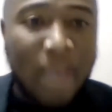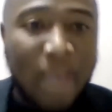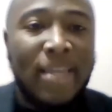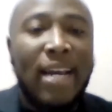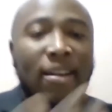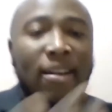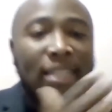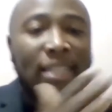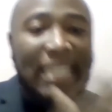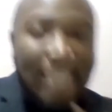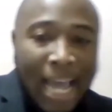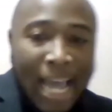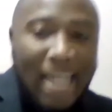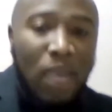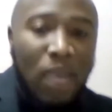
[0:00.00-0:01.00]
then
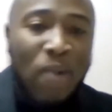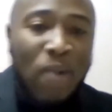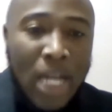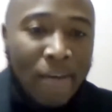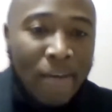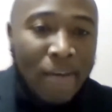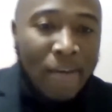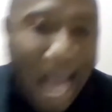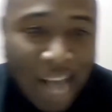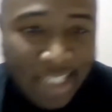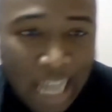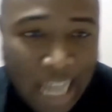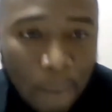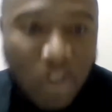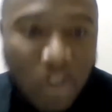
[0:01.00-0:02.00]
Delilah would have asked
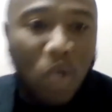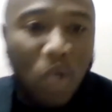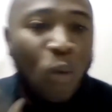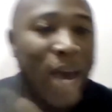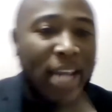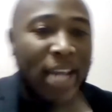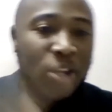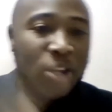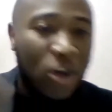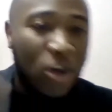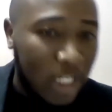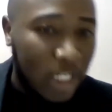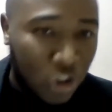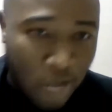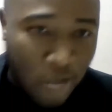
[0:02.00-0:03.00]
Samson, where did your
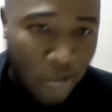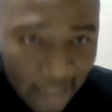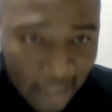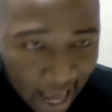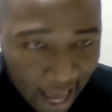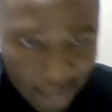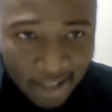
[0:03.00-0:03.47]
great strength lie?